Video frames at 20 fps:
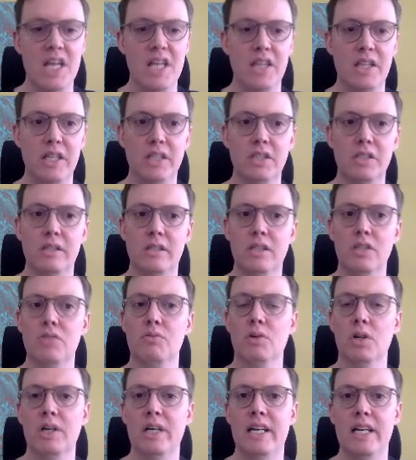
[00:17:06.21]
This
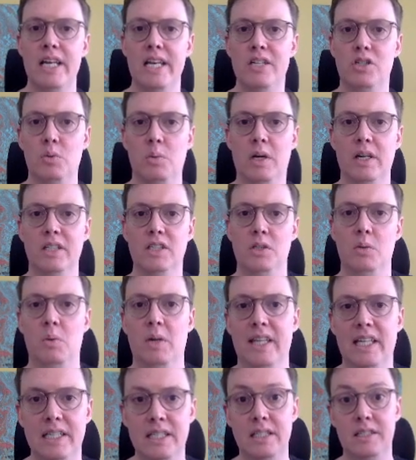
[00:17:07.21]
rook on h1 is the
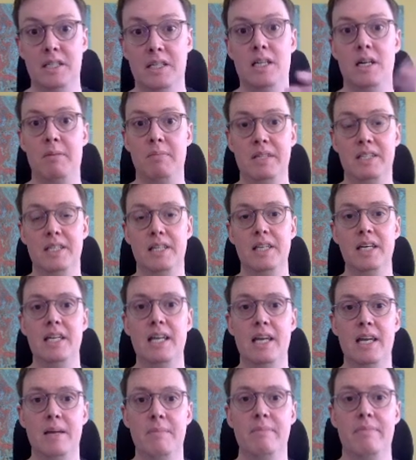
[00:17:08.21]
one that needs to come into the
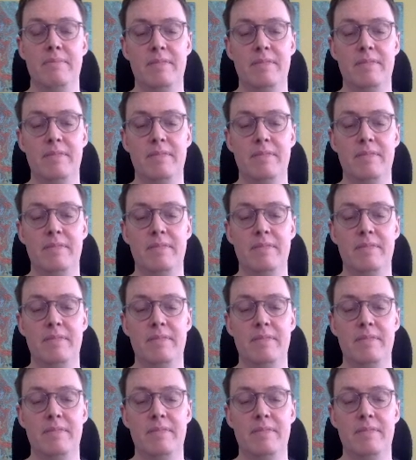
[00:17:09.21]
game.